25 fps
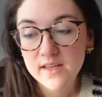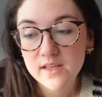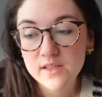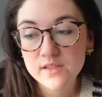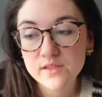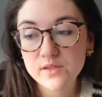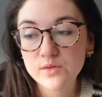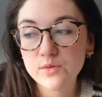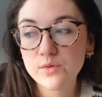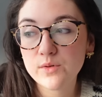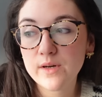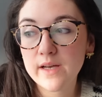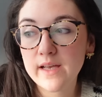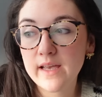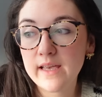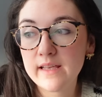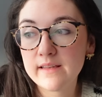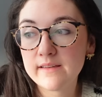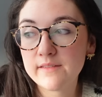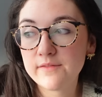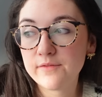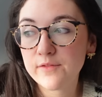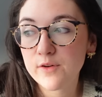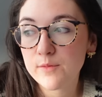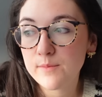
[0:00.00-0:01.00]
So
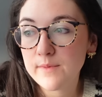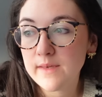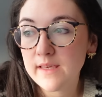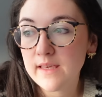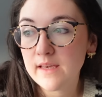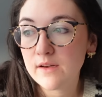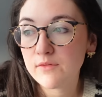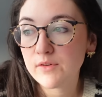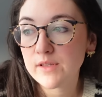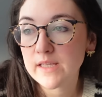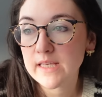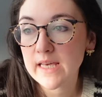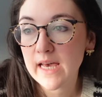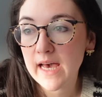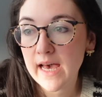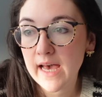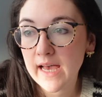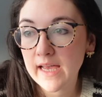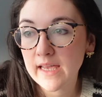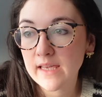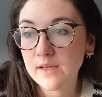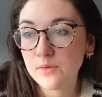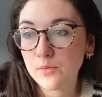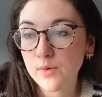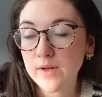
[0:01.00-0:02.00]
it's, for me, a really
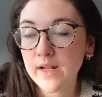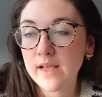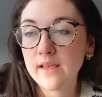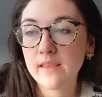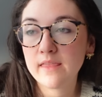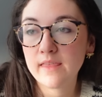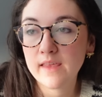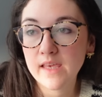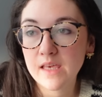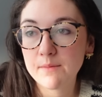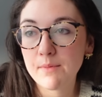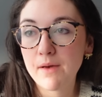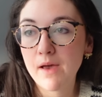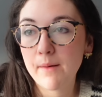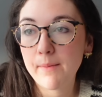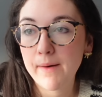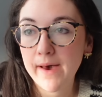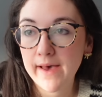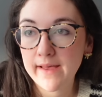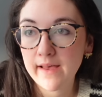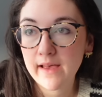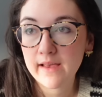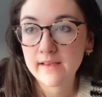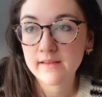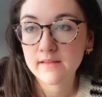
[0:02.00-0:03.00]
high, when I think
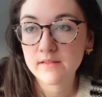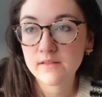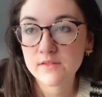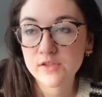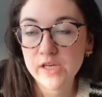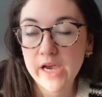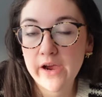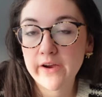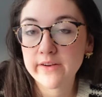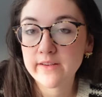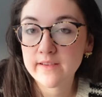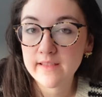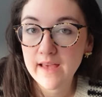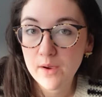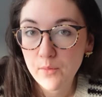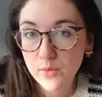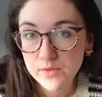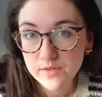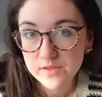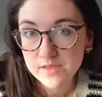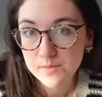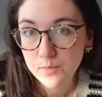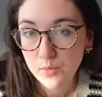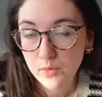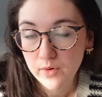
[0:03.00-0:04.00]
about a charity that I want
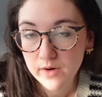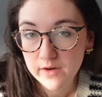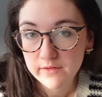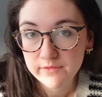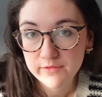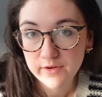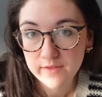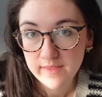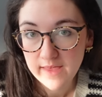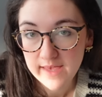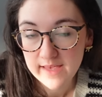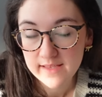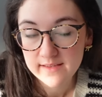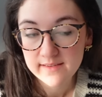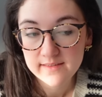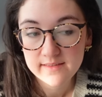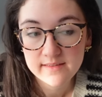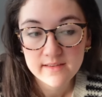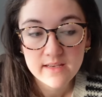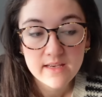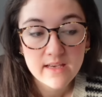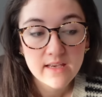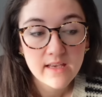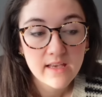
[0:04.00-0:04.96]
to support for this,